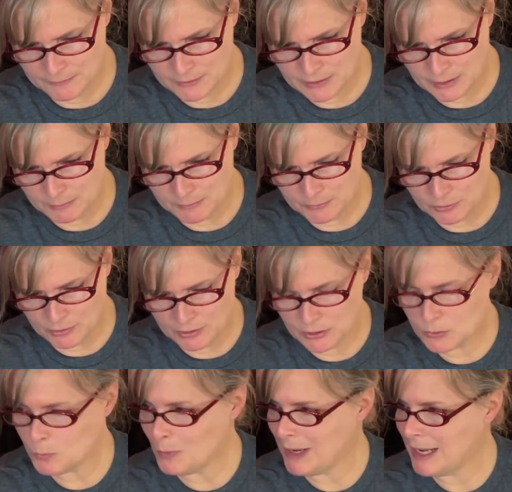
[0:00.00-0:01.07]
except not as
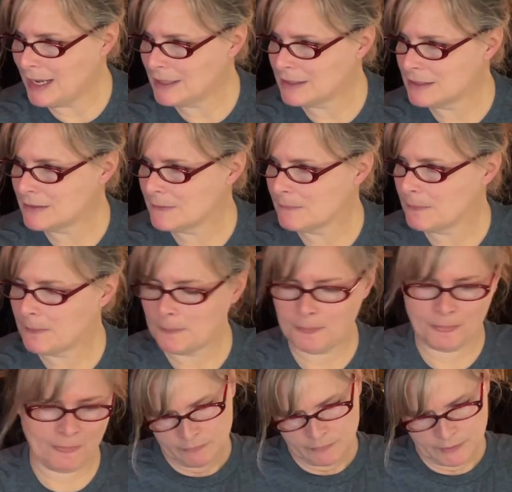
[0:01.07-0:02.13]
white.
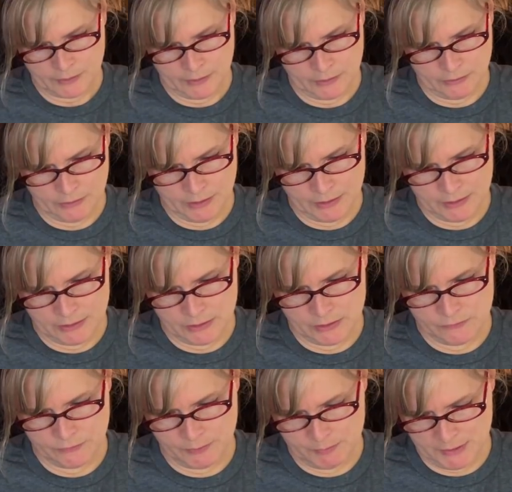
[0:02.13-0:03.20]
All right, this is
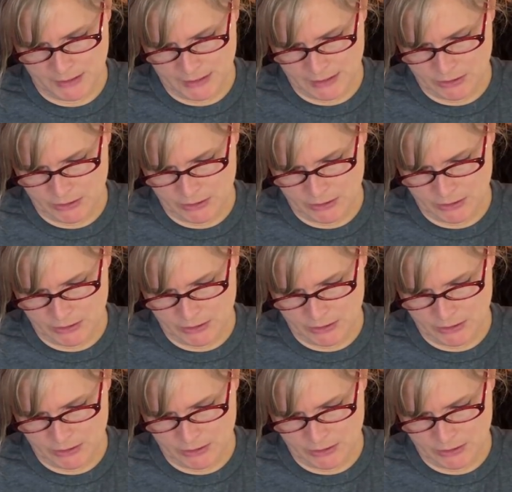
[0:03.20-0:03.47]
from Nikki